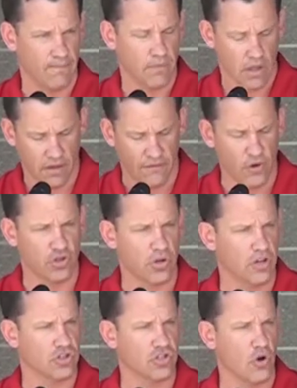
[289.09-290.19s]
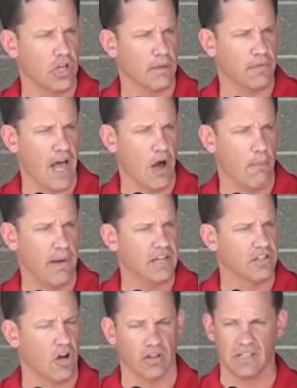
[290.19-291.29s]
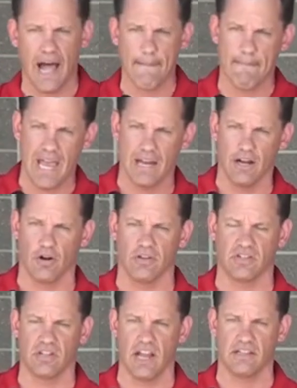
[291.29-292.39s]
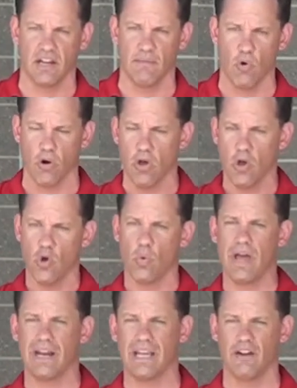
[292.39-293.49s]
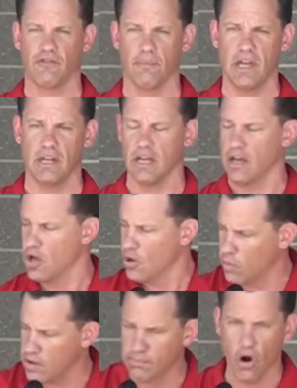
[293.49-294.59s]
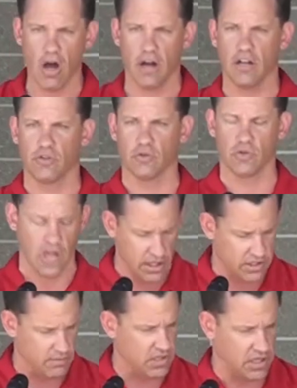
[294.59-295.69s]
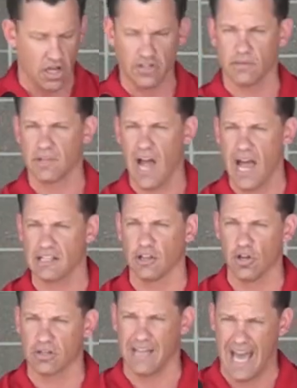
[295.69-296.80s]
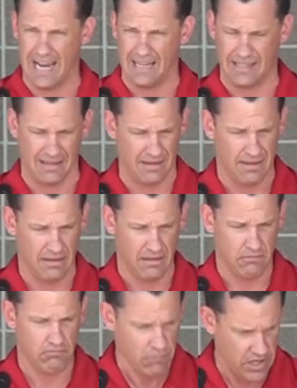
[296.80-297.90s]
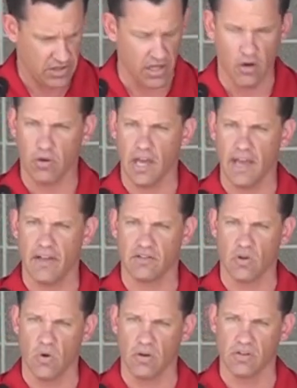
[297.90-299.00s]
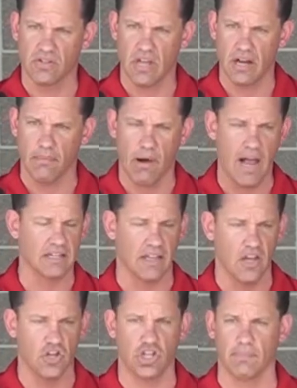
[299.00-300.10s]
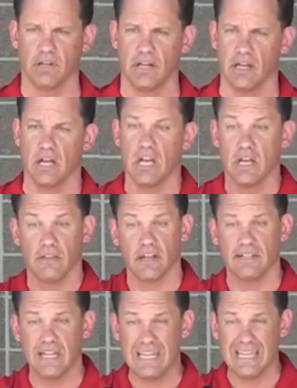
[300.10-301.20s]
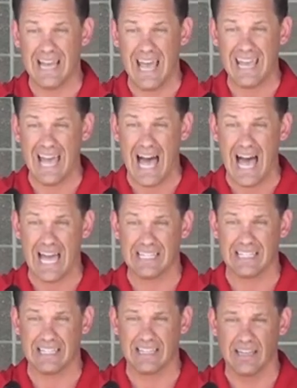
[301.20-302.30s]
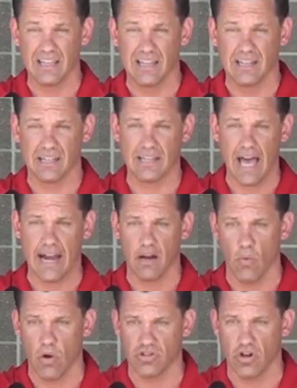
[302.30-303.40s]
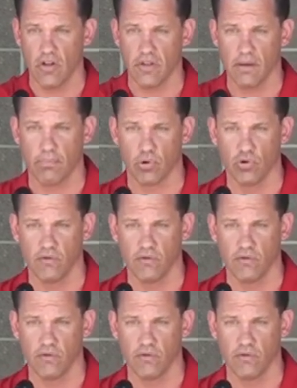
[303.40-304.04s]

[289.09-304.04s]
The first drug, sodium thiopental. It's not made here in the States anymore. We had to get it from India. We brought it in through customs. The customs guys looked at it. They said, okay, that's going to the state of Nebraska, and they shipped it in. The DEA guys decided it wasn't on the approved